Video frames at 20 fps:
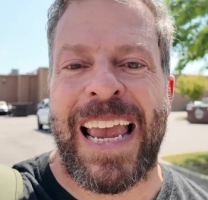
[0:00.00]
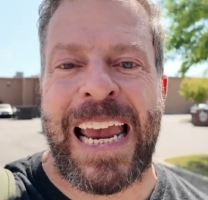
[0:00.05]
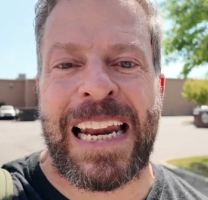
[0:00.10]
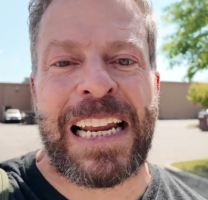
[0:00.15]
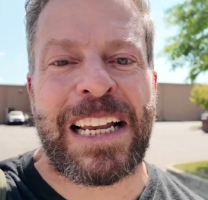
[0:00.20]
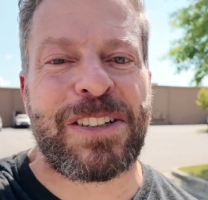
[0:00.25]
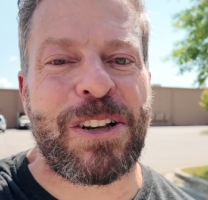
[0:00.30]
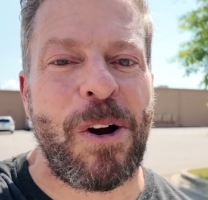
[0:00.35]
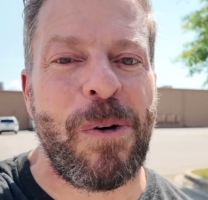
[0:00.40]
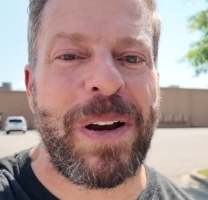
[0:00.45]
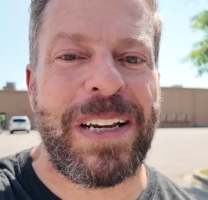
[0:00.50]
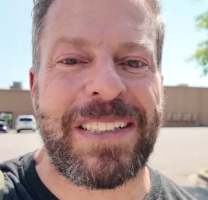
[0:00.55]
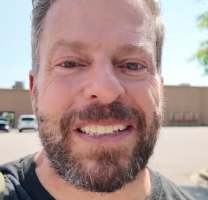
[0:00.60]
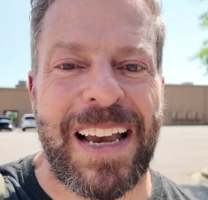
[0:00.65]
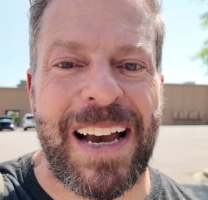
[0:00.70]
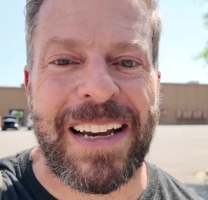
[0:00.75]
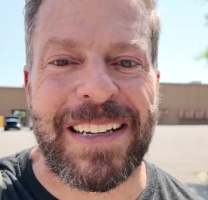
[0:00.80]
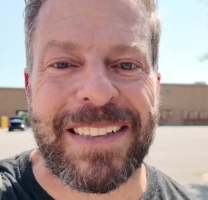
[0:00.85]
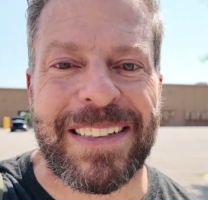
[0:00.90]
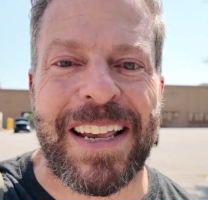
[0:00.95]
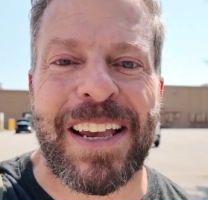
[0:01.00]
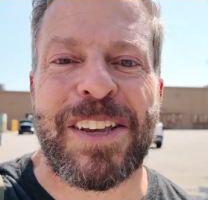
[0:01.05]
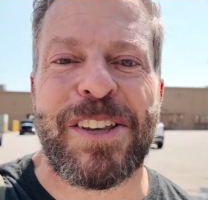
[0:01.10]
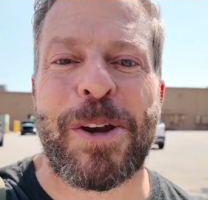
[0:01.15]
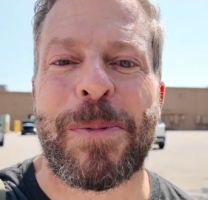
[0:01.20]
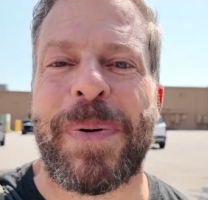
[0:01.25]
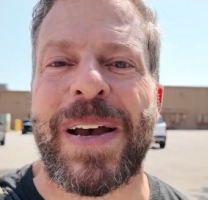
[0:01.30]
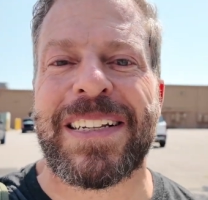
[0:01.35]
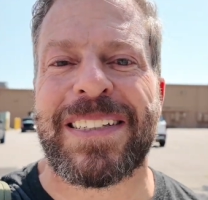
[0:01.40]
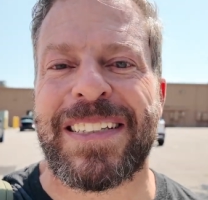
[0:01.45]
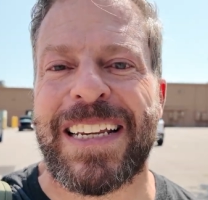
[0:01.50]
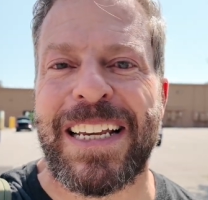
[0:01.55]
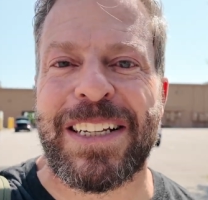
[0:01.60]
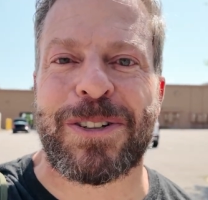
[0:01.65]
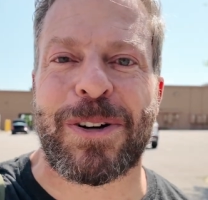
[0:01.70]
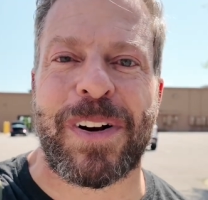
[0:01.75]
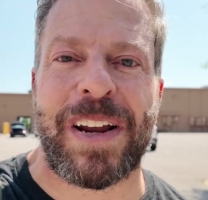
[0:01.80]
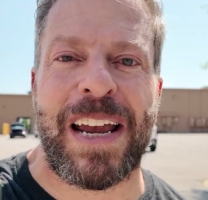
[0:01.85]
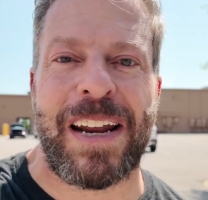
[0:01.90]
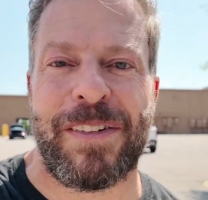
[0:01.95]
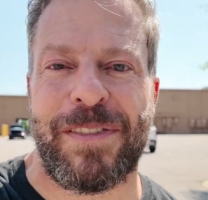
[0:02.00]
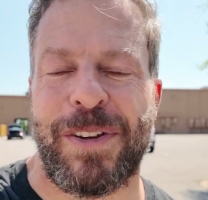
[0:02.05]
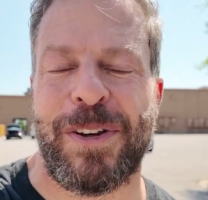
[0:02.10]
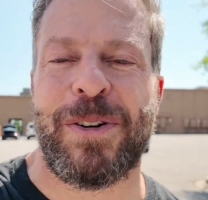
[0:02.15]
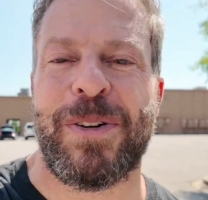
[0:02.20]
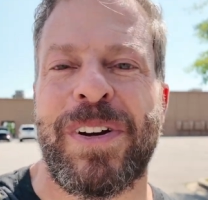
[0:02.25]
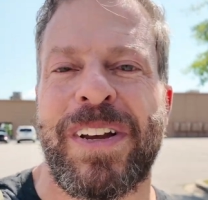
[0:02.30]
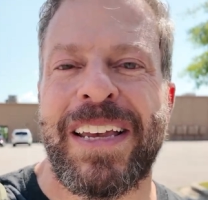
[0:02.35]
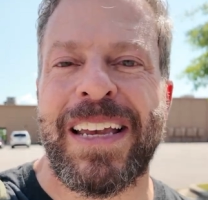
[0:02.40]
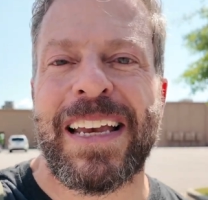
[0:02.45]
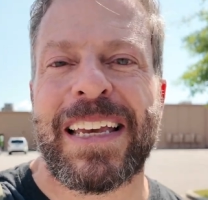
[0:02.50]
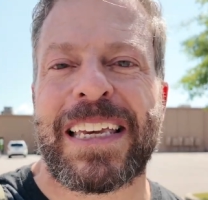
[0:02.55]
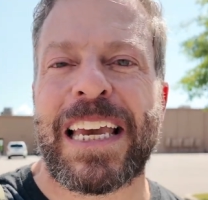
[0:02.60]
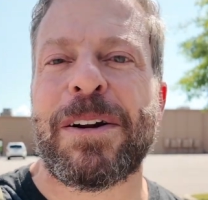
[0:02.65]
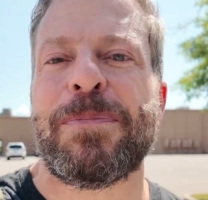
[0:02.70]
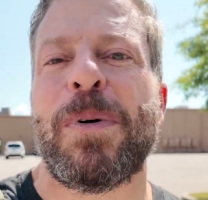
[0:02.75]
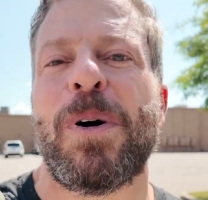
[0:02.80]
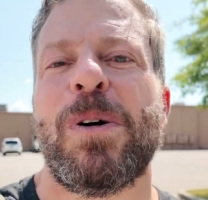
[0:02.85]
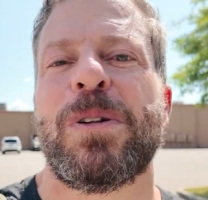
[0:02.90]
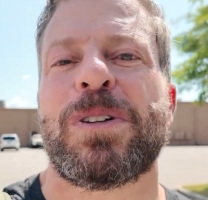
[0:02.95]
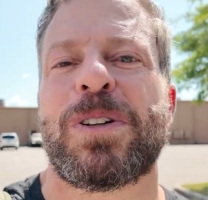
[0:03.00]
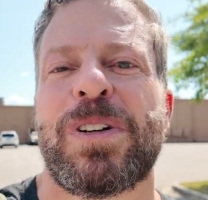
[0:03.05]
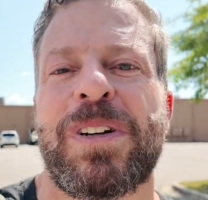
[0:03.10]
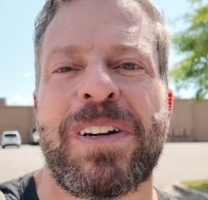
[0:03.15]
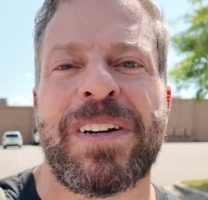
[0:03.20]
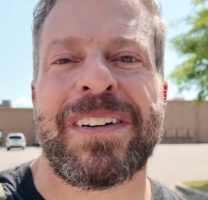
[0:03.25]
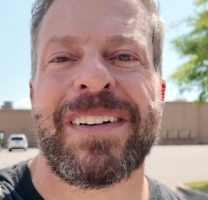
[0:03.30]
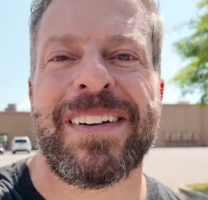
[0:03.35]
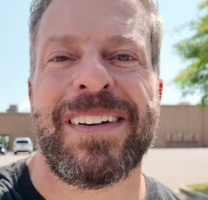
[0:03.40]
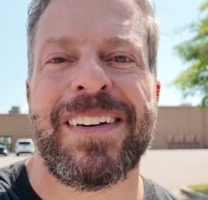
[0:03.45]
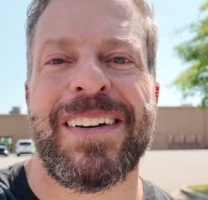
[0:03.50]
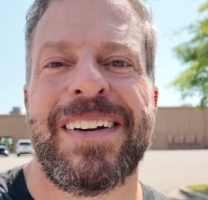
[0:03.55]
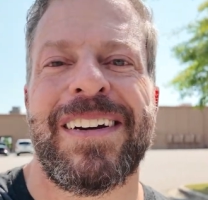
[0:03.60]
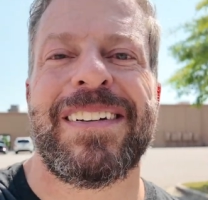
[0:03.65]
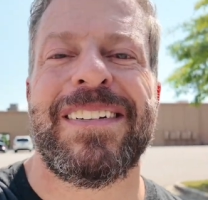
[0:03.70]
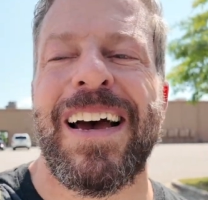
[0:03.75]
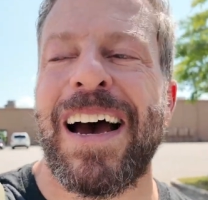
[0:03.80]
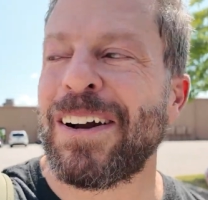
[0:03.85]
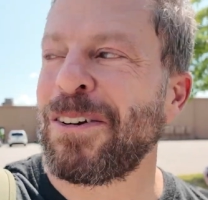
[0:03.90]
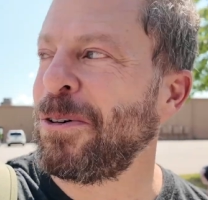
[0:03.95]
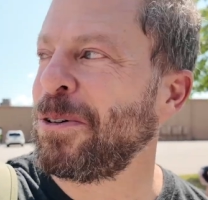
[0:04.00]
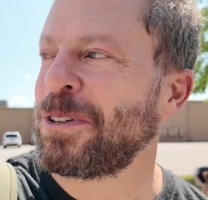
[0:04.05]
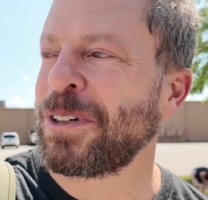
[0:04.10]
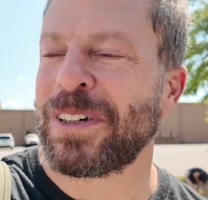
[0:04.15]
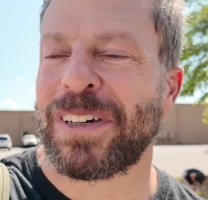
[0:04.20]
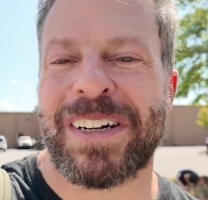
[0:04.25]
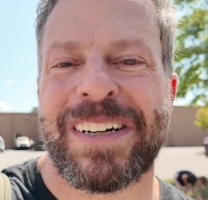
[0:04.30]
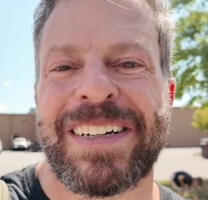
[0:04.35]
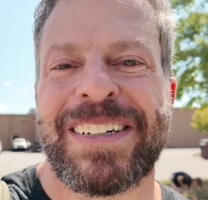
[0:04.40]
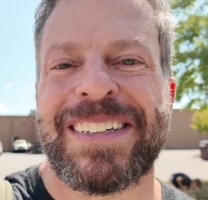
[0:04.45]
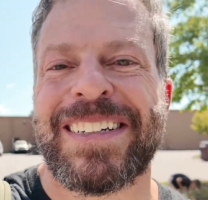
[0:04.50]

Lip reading: And as always, guys, your best days are ahead of you. Get bolder, not older.